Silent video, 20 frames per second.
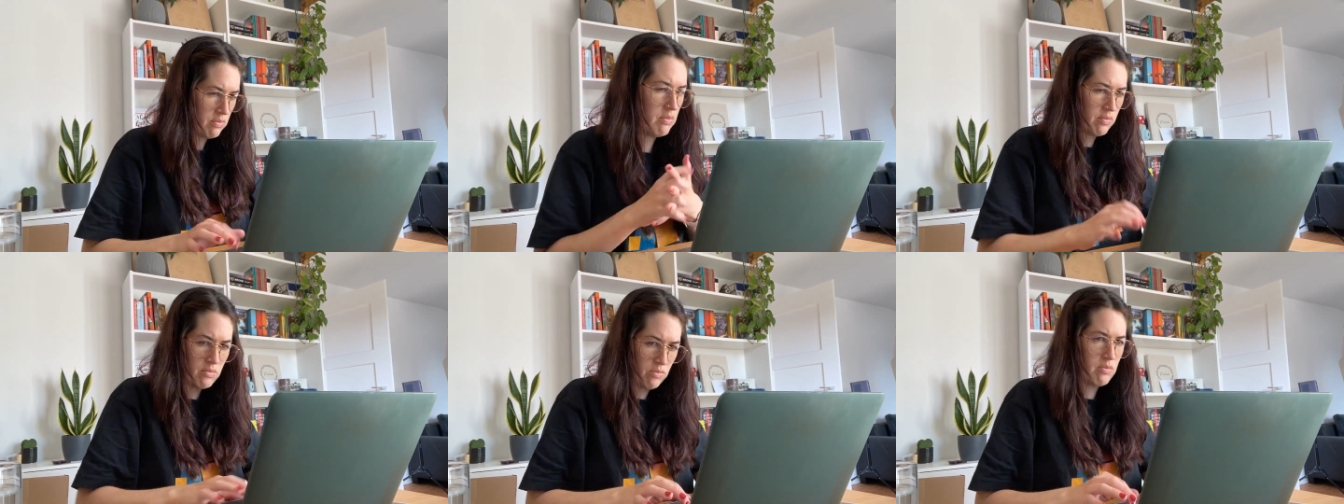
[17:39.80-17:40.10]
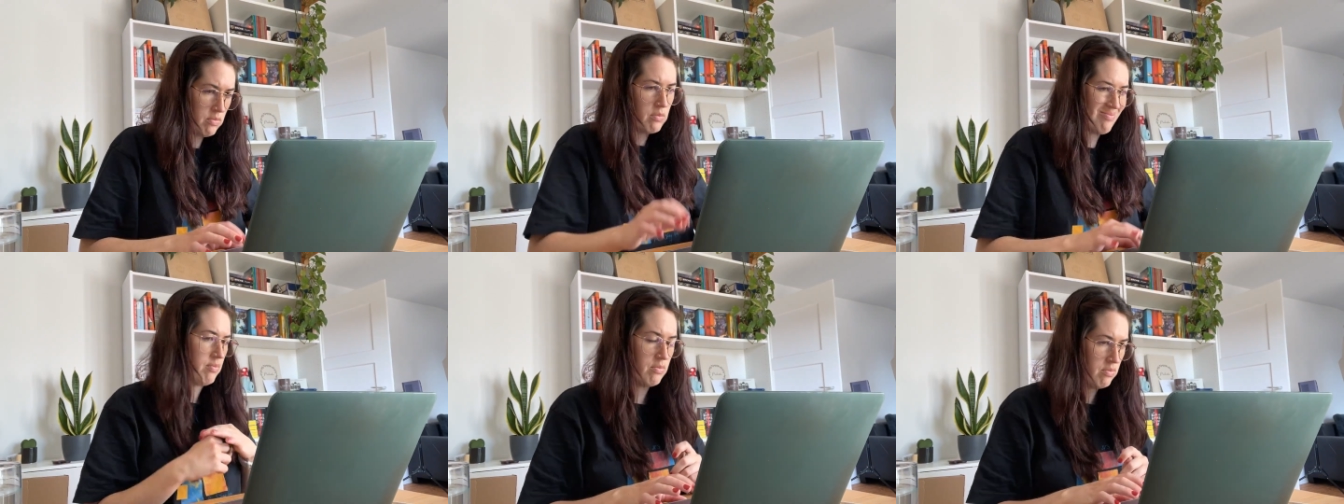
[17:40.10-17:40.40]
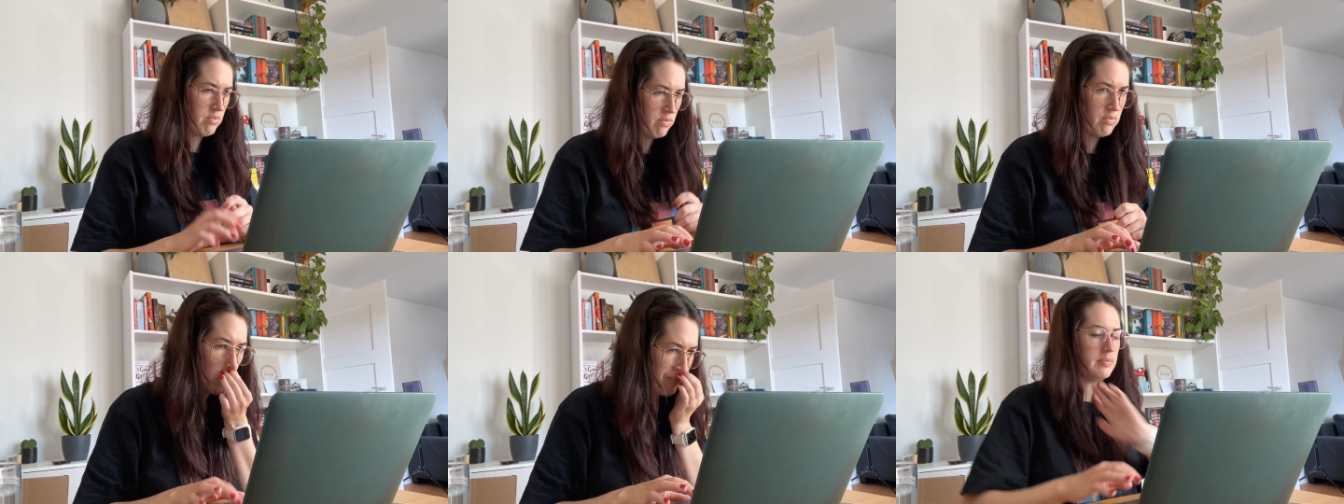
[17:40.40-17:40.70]
let the
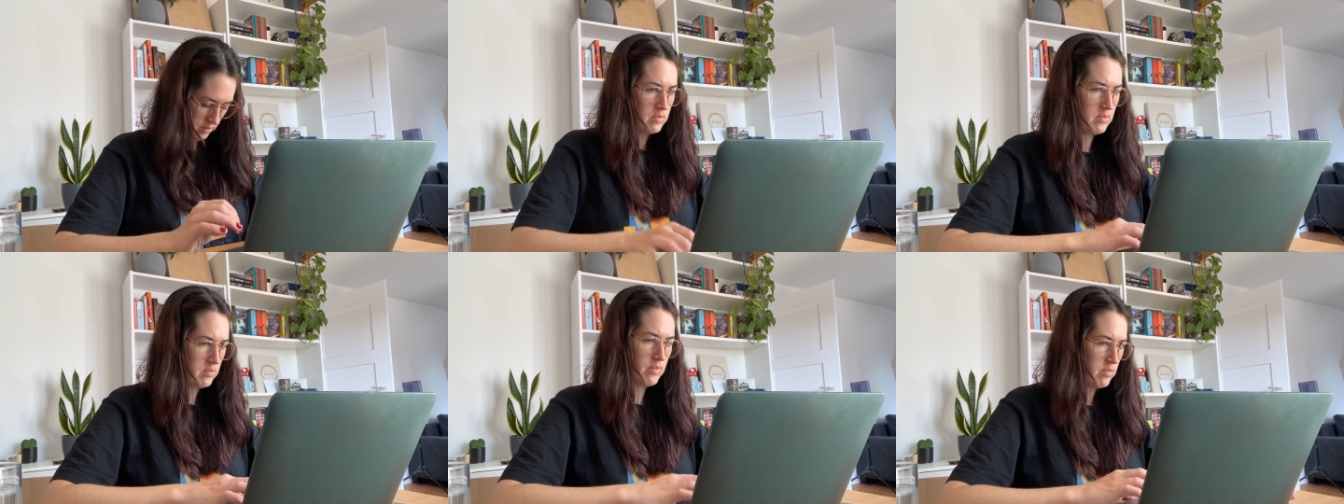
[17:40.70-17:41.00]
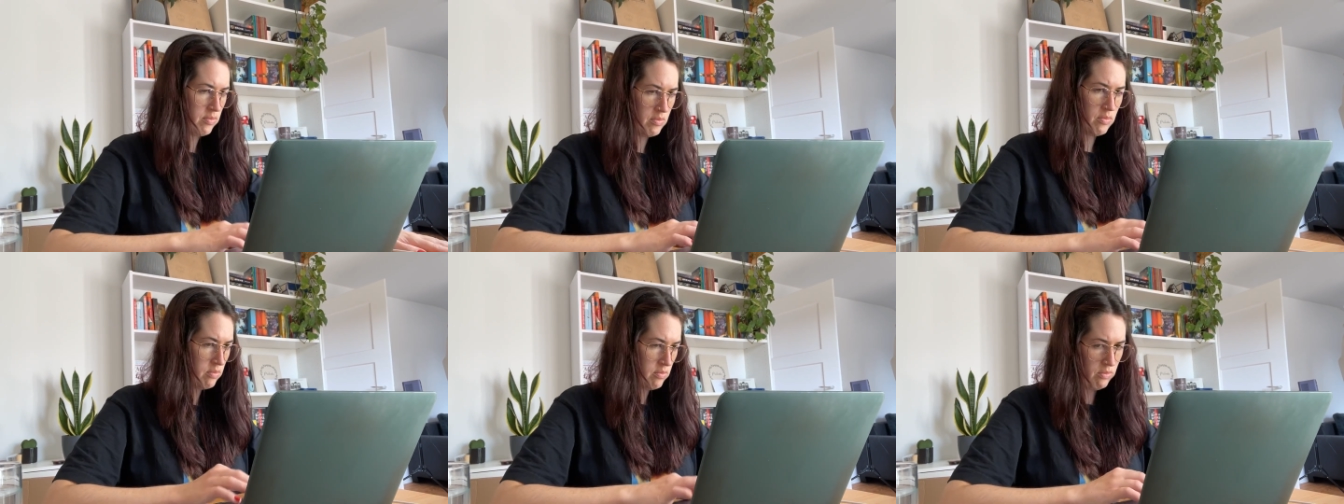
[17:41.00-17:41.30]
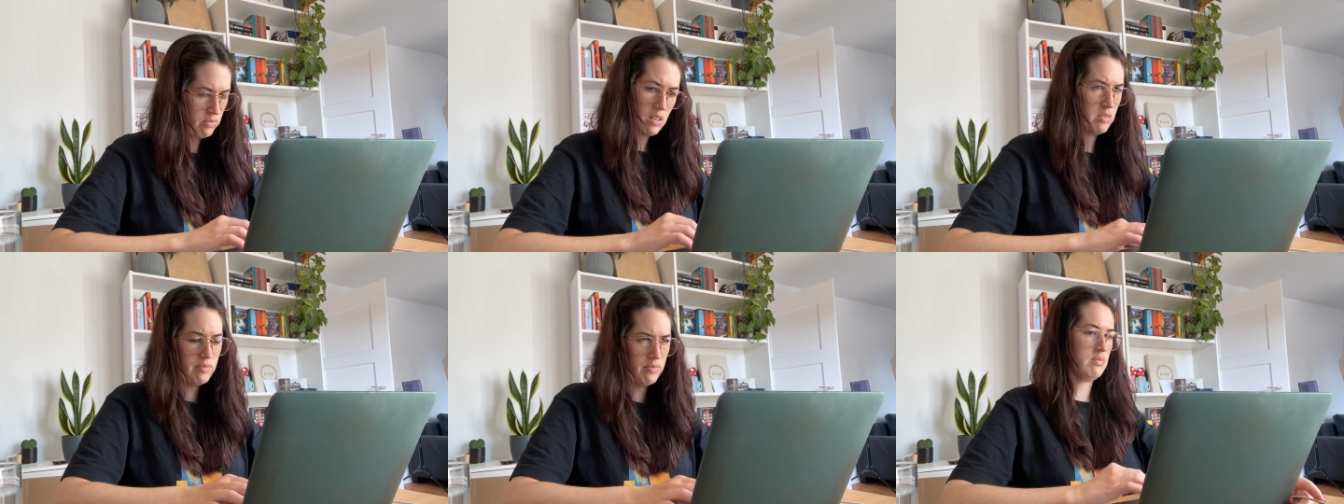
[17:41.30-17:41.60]
sun shine
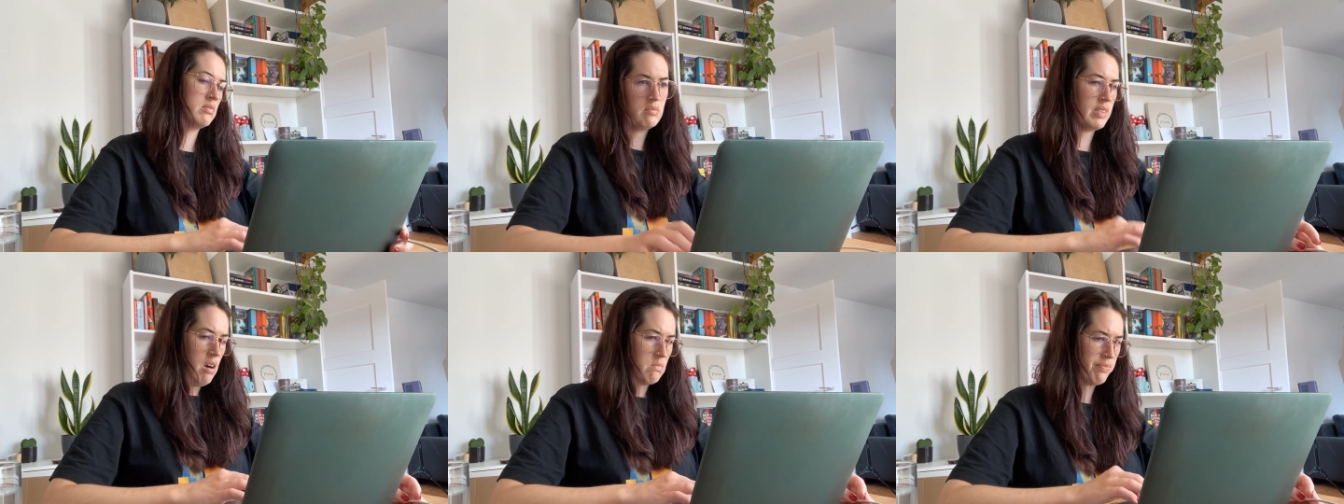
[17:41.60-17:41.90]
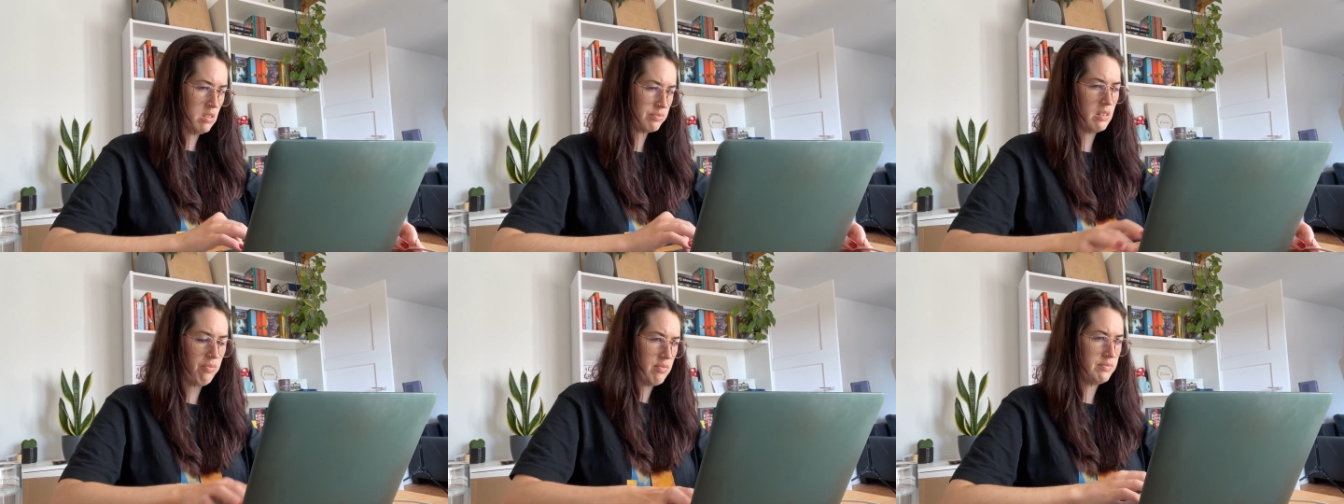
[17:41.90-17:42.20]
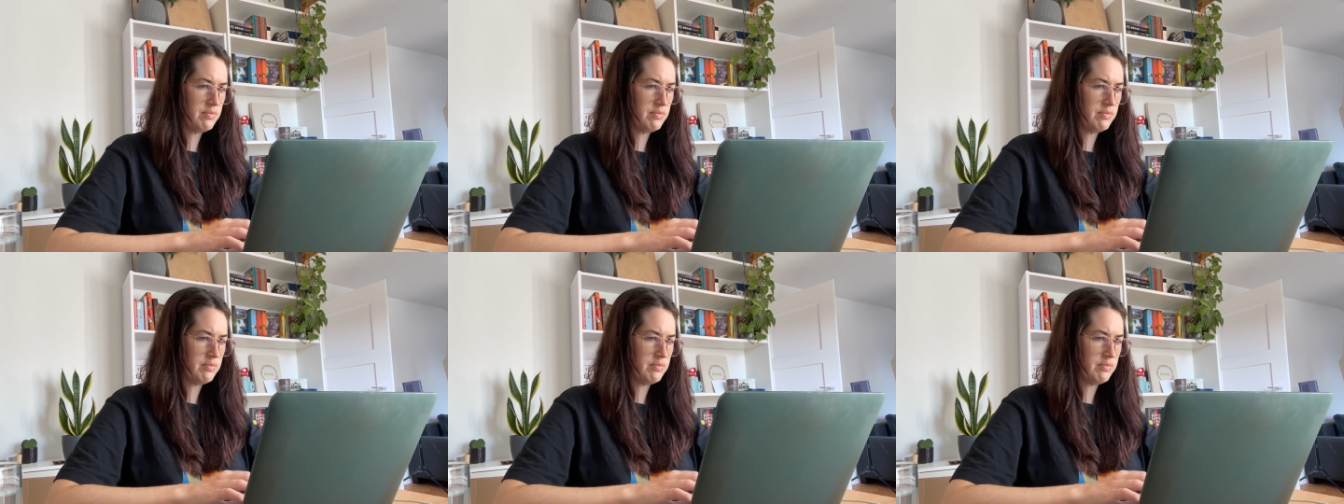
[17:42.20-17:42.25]
in today.